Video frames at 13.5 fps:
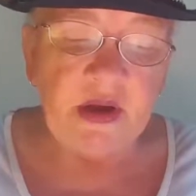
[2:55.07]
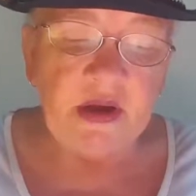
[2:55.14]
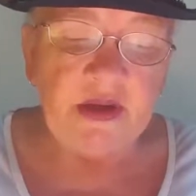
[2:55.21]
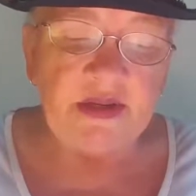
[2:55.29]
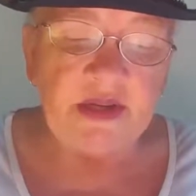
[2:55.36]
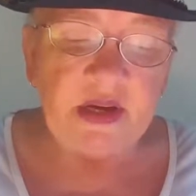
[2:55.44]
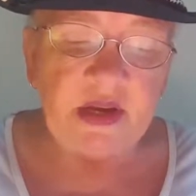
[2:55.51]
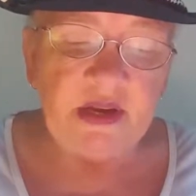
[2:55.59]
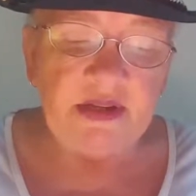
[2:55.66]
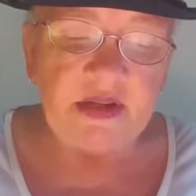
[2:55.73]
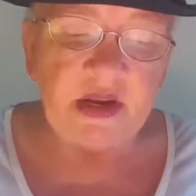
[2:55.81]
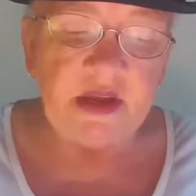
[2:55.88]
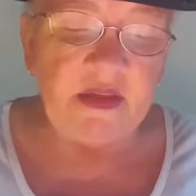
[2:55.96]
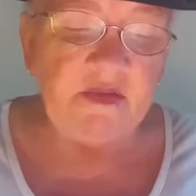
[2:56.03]
is
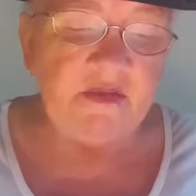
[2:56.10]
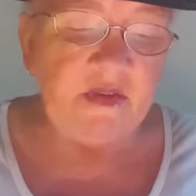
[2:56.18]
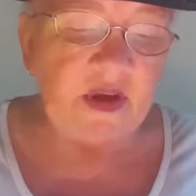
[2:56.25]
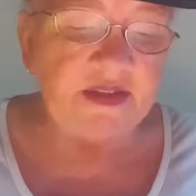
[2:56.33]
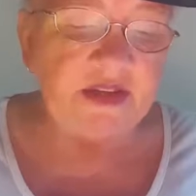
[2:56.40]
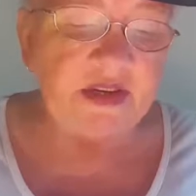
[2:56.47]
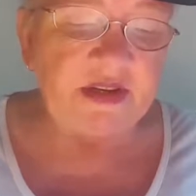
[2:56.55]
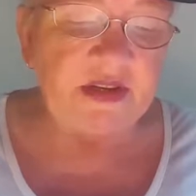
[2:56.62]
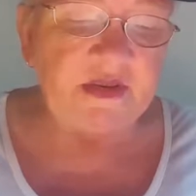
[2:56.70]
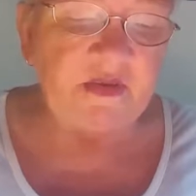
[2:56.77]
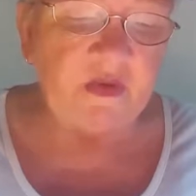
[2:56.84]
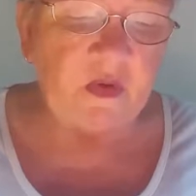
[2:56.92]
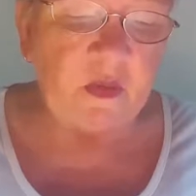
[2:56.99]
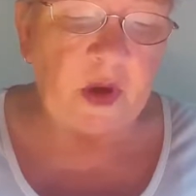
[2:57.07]
easily the fastest
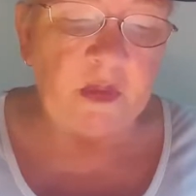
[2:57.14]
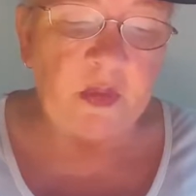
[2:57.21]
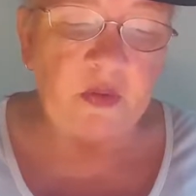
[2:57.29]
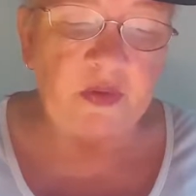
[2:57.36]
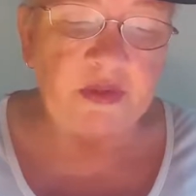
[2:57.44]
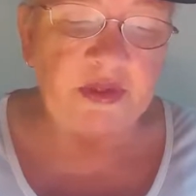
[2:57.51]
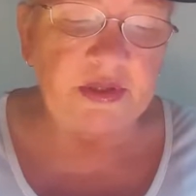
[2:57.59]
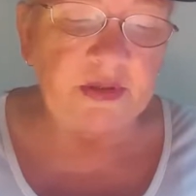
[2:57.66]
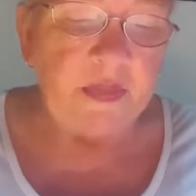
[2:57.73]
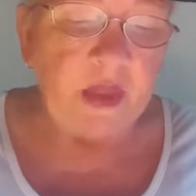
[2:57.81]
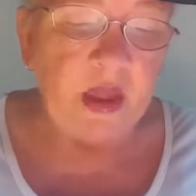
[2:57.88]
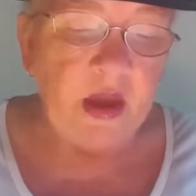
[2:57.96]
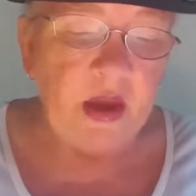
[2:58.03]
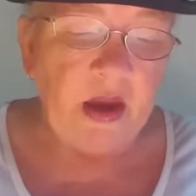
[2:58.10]
of all my books.
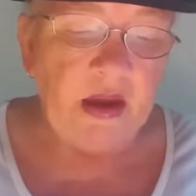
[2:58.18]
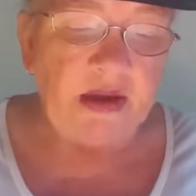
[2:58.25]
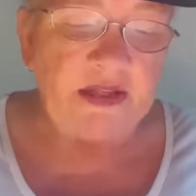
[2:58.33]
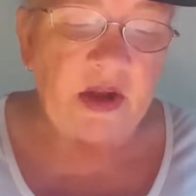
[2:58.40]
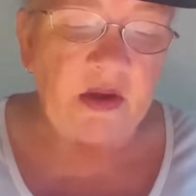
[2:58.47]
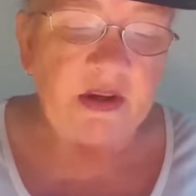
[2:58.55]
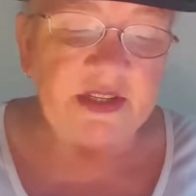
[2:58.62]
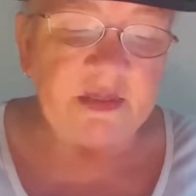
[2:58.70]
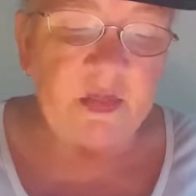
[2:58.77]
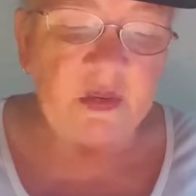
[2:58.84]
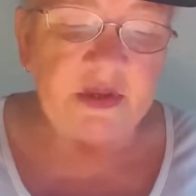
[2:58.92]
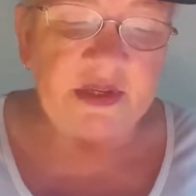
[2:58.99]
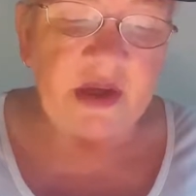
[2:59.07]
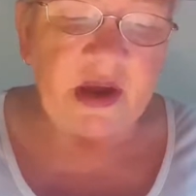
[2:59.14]
It is like a
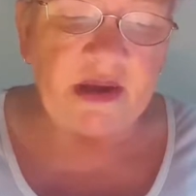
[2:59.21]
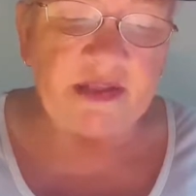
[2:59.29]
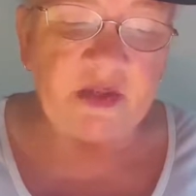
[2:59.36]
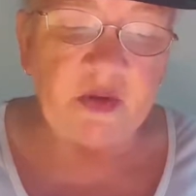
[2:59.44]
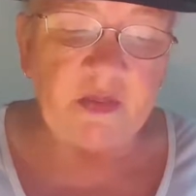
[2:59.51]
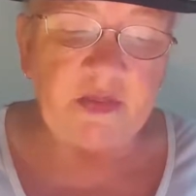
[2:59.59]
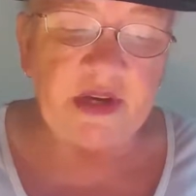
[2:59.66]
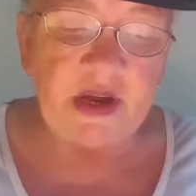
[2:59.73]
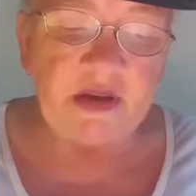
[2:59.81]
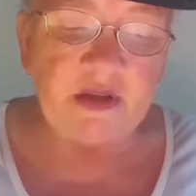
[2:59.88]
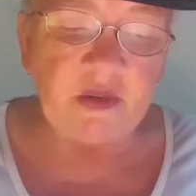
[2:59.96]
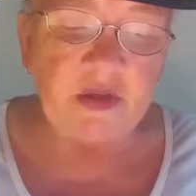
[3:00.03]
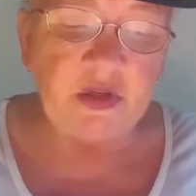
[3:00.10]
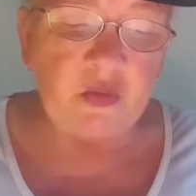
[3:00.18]
sports car stripped down
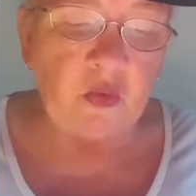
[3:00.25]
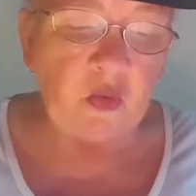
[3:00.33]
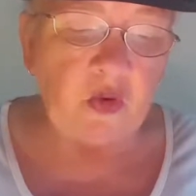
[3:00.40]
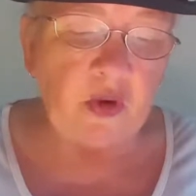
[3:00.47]
to its raw